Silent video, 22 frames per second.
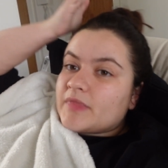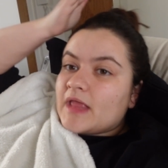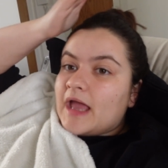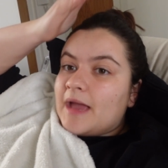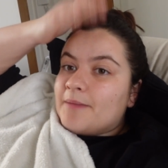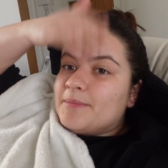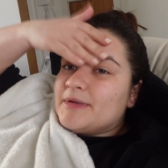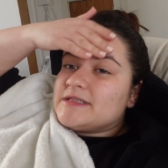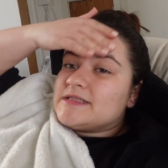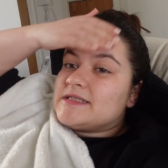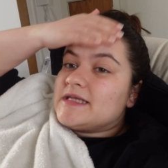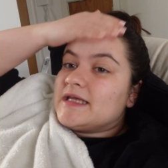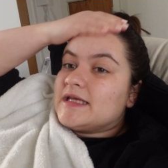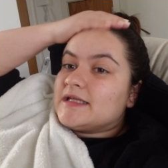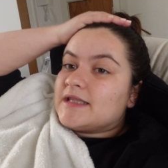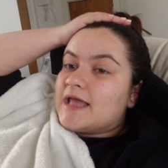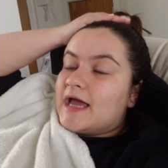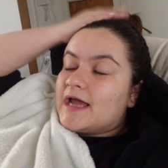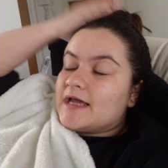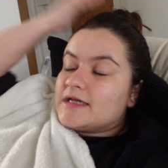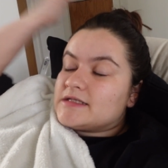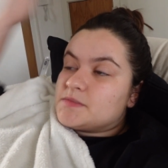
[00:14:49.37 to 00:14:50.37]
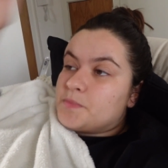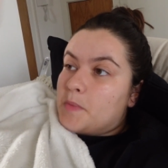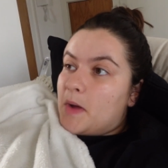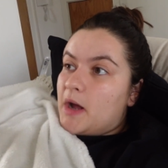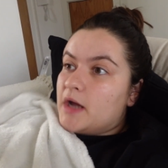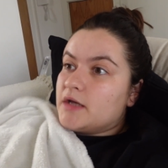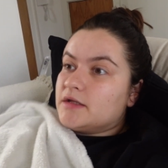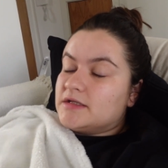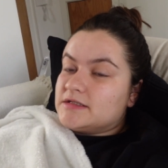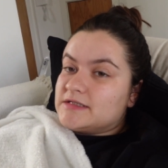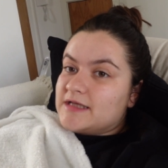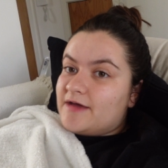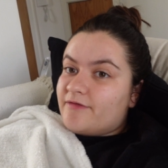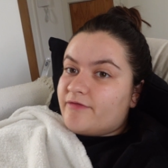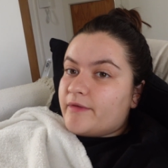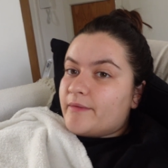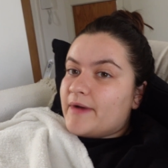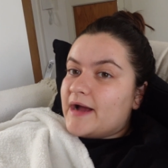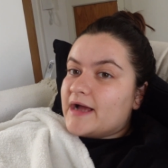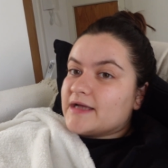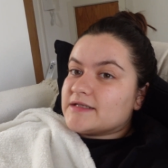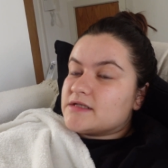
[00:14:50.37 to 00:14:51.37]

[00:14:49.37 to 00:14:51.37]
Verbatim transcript: I've been seeing like spoilers everywhere,